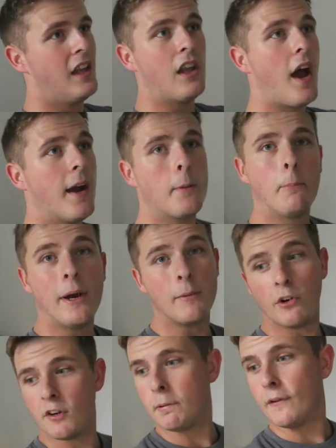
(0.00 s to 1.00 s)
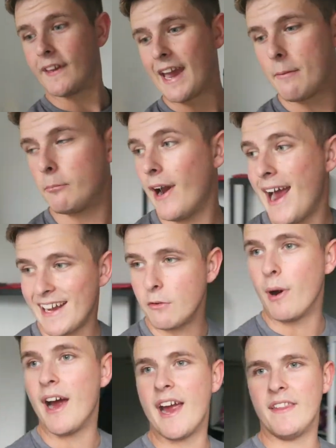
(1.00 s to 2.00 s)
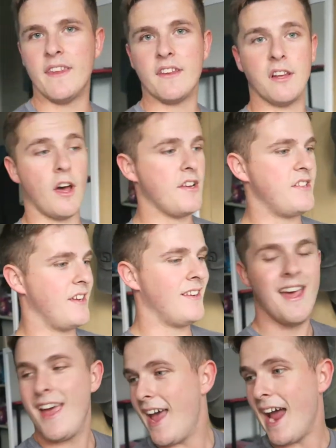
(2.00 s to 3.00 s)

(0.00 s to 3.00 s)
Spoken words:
Like, I can pretty much put the camera anywhere in this lighting,